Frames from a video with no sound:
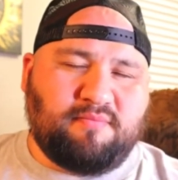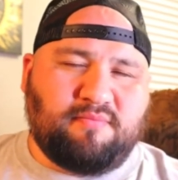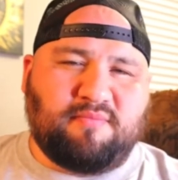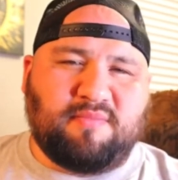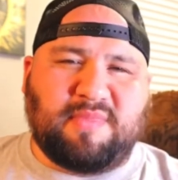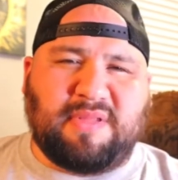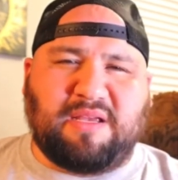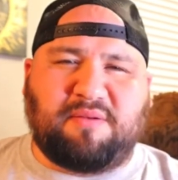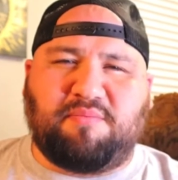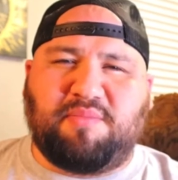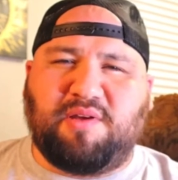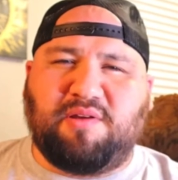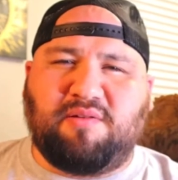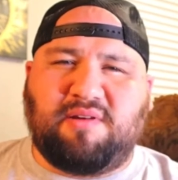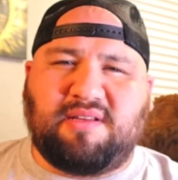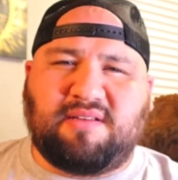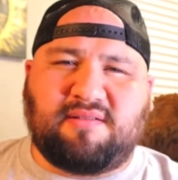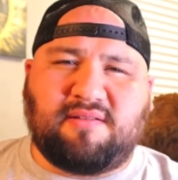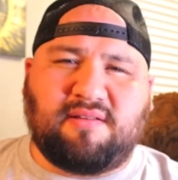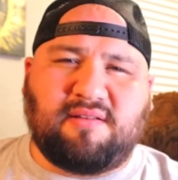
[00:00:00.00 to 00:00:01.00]
like
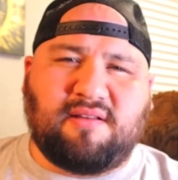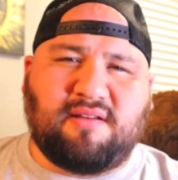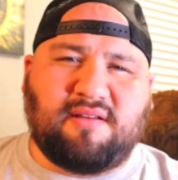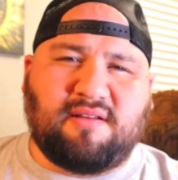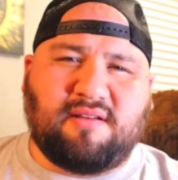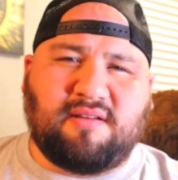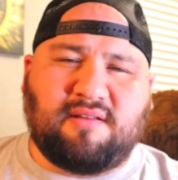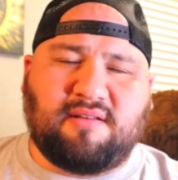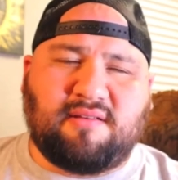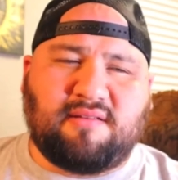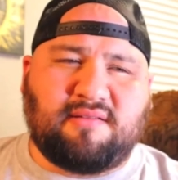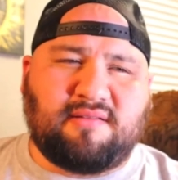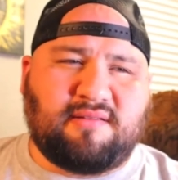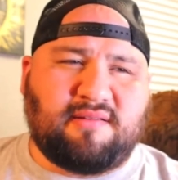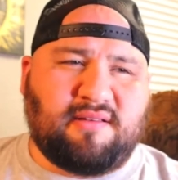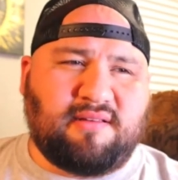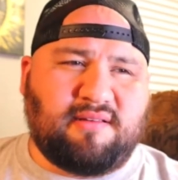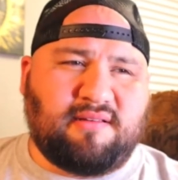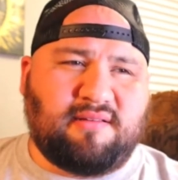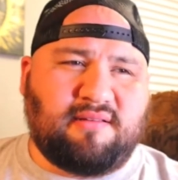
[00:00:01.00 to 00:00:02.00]
beauty salons
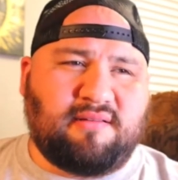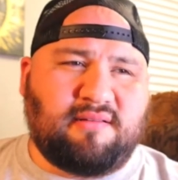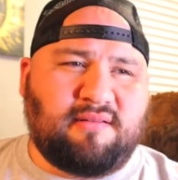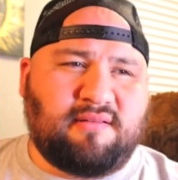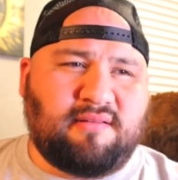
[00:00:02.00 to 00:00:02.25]
and